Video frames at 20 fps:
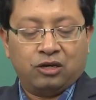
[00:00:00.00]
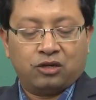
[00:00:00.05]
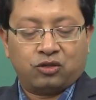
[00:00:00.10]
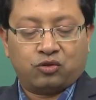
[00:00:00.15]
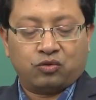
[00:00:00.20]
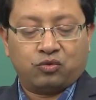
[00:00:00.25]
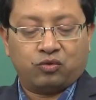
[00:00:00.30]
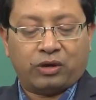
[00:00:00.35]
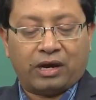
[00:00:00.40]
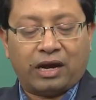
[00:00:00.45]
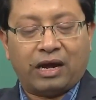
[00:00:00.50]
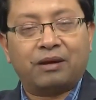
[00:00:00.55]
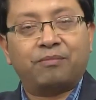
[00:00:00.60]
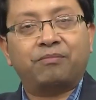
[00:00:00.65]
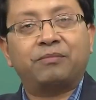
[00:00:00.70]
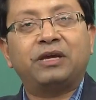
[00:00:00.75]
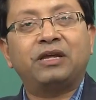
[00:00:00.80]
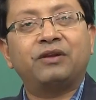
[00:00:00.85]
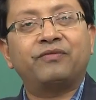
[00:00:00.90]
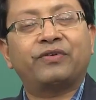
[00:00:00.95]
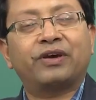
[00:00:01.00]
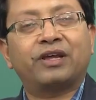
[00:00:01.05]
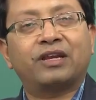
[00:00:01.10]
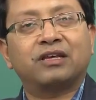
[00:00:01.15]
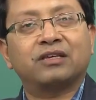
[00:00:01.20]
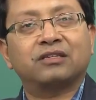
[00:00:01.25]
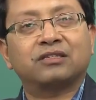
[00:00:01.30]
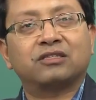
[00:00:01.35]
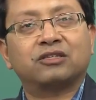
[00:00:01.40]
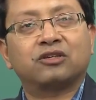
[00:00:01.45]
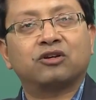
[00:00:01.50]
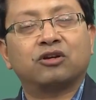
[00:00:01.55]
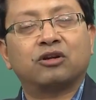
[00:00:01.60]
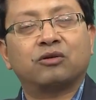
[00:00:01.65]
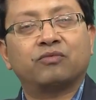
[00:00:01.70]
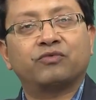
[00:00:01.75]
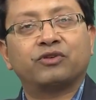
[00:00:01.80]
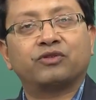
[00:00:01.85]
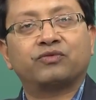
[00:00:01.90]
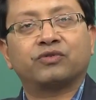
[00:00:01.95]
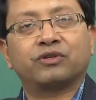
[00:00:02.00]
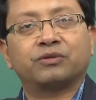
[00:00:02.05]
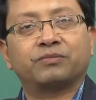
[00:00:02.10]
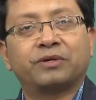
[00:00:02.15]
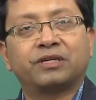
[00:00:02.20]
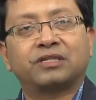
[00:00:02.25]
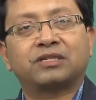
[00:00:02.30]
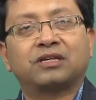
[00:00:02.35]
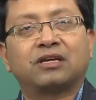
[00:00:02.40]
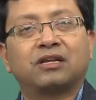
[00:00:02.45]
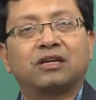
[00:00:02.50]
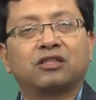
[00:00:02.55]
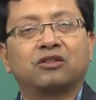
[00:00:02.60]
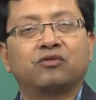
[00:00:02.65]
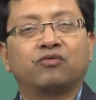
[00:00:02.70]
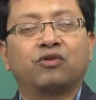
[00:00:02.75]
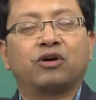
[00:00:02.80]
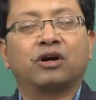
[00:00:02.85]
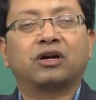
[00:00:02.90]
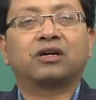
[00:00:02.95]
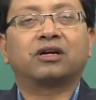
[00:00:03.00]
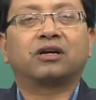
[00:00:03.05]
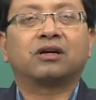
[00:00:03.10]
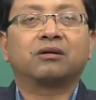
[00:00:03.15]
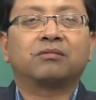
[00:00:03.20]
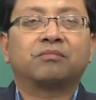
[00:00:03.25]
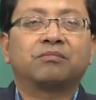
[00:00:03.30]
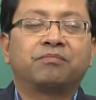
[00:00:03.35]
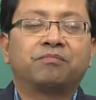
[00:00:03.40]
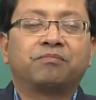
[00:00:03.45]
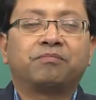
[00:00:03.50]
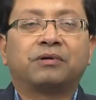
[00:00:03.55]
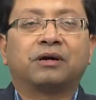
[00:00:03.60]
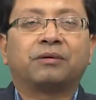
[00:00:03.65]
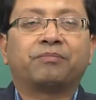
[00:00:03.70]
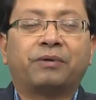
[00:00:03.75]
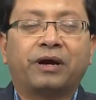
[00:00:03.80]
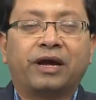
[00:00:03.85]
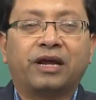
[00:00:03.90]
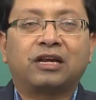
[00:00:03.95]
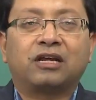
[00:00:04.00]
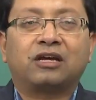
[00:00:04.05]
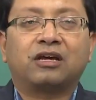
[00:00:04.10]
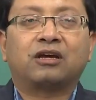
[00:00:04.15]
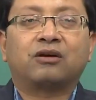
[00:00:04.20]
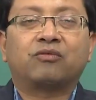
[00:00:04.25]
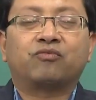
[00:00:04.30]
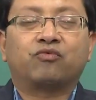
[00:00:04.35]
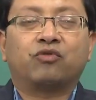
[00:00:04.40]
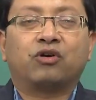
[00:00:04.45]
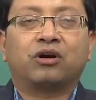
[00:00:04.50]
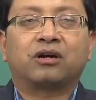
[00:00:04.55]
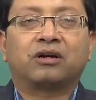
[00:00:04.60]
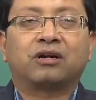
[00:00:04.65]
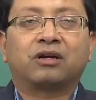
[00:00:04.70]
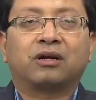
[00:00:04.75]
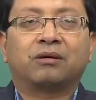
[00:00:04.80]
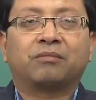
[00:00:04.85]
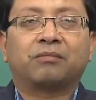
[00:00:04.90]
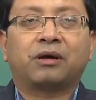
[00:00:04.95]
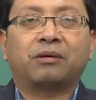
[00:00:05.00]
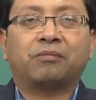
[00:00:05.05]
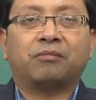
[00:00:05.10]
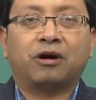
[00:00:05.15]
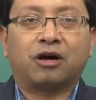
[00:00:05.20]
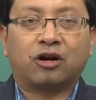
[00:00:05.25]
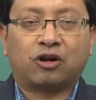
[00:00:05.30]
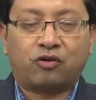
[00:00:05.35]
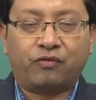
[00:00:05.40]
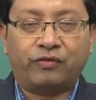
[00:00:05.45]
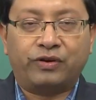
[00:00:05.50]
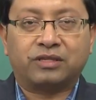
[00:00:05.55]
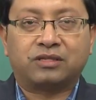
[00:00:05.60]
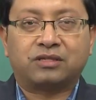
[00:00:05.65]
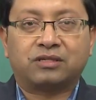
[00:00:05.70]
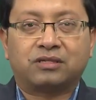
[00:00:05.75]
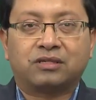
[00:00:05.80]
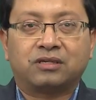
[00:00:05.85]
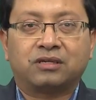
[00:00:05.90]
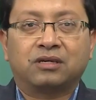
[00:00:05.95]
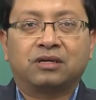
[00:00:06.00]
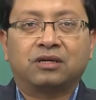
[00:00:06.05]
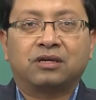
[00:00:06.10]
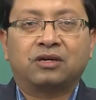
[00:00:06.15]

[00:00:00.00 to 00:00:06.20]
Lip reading: So, and mean variance theorem, which was basically the work done by Pining, work done by Markowitz,